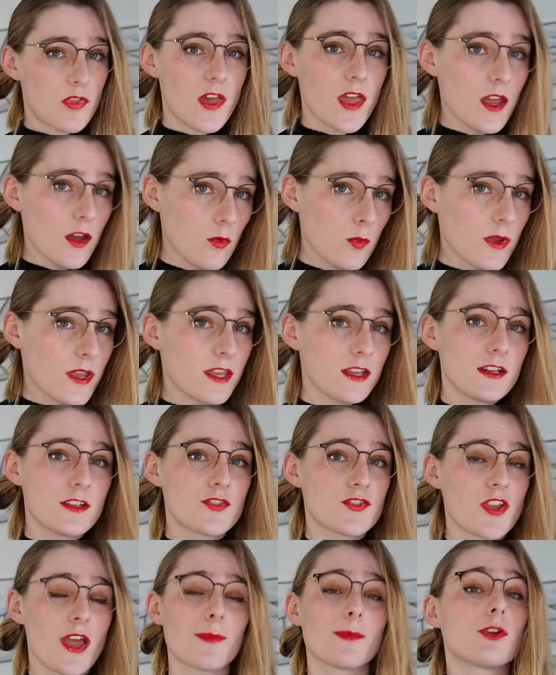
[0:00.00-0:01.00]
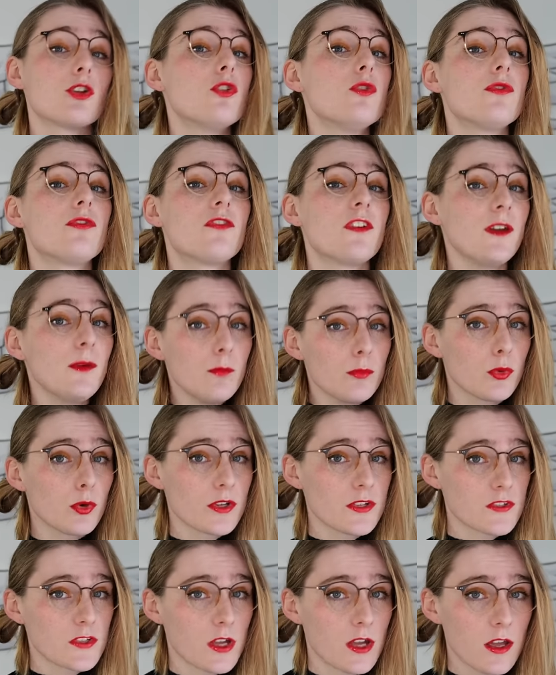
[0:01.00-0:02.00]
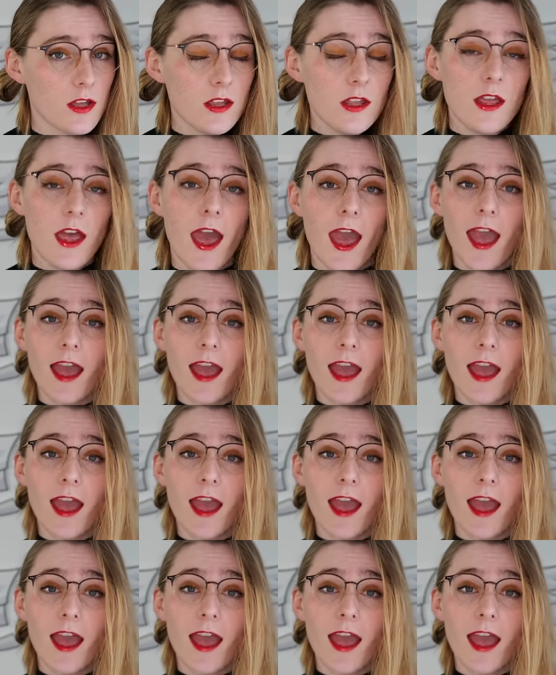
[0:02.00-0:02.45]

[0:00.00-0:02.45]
there, we can examine who femboys are